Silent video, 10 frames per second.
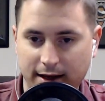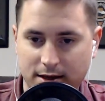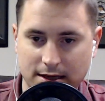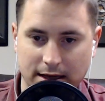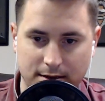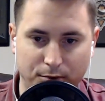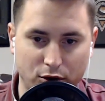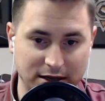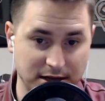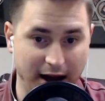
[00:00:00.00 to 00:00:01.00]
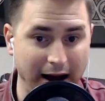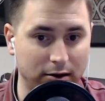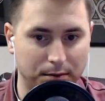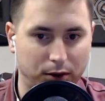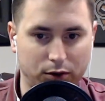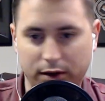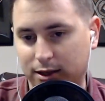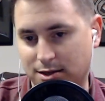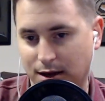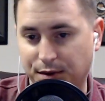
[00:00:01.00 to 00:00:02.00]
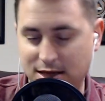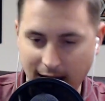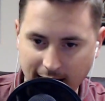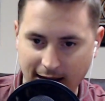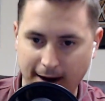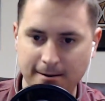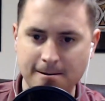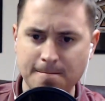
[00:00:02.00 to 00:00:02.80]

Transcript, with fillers: it's it's more desirable, or at least they would say that.